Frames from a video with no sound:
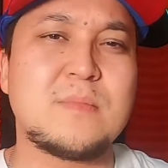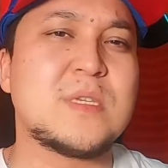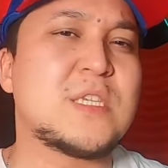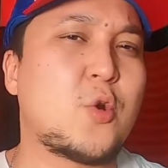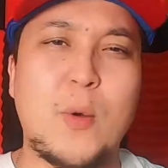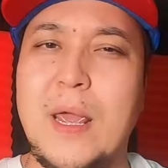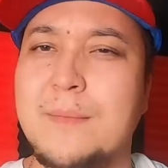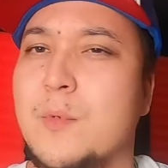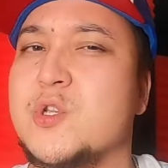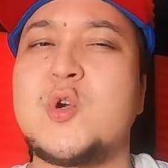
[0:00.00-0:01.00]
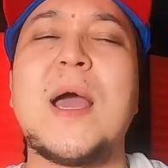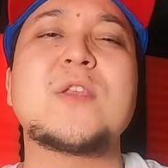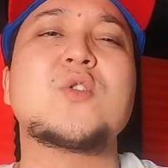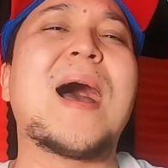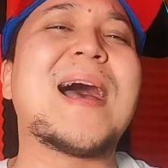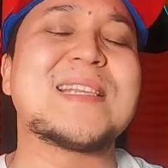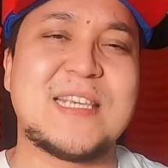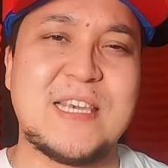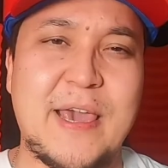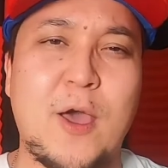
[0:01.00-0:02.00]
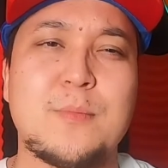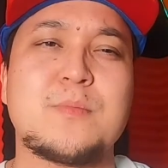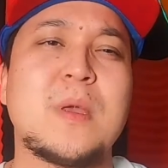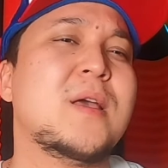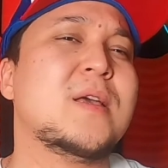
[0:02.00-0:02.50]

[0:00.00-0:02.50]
scream or try to asking help,